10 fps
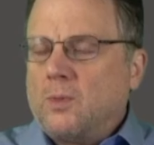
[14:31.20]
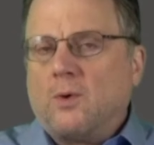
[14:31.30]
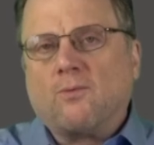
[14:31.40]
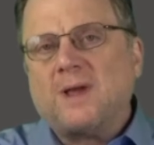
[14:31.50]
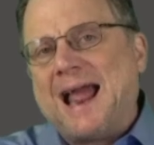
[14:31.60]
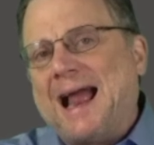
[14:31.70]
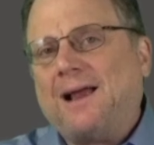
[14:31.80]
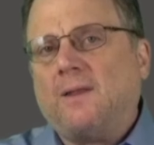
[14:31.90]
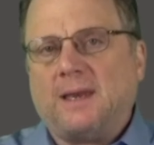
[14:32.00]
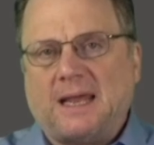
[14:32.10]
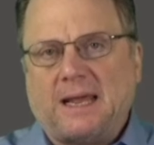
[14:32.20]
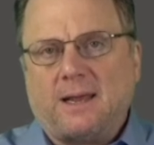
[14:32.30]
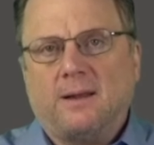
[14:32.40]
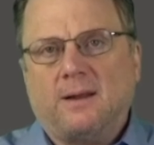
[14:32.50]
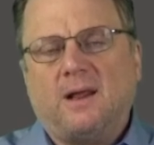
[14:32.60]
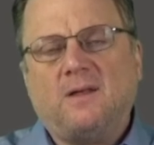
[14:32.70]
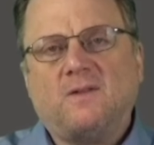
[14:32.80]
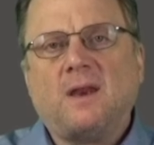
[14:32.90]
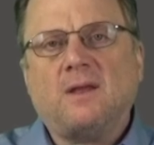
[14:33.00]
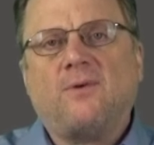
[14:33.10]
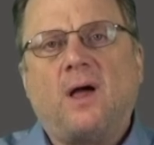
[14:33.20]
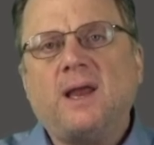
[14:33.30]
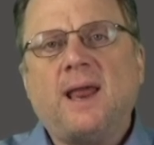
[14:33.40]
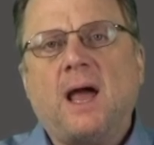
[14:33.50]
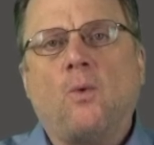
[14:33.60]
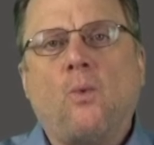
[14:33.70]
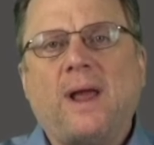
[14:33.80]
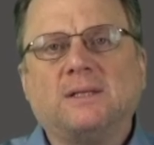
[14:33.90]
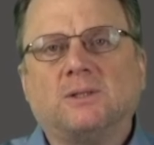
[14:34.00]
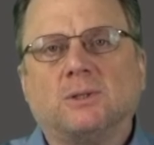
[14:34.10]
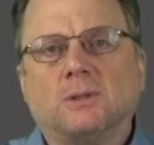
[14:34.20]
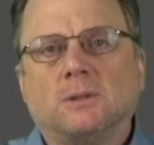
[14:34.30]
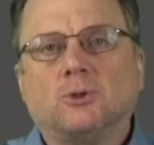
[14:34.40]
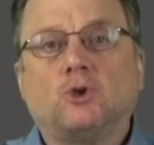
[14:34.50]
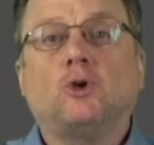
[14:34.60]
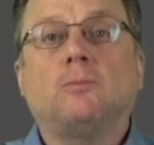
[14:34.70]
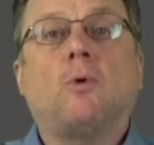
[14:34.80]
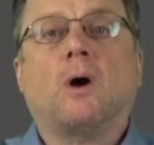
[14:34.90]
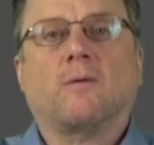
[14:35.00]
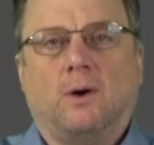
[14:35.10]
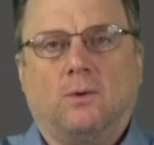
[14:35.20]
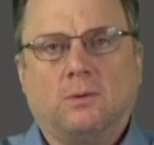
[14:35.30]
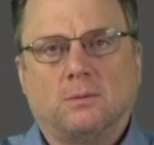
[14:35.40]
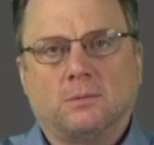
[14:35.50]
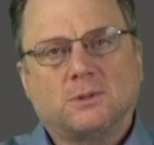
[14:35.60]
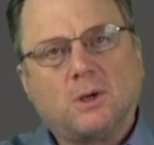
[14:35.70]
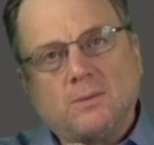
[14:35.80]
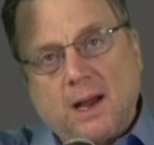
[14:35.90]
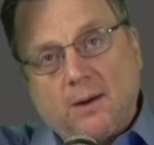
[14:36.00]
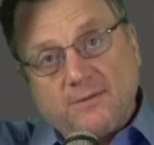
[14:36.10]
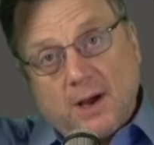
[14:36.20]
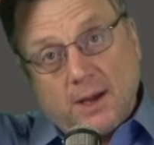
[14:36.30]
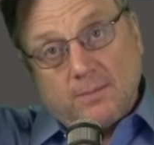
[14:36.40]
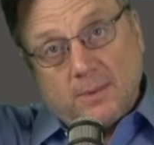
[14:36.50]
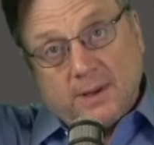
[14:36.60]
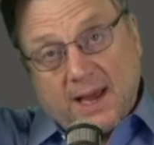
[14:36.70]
The reality is that if I now went tomorrow, so now I've got,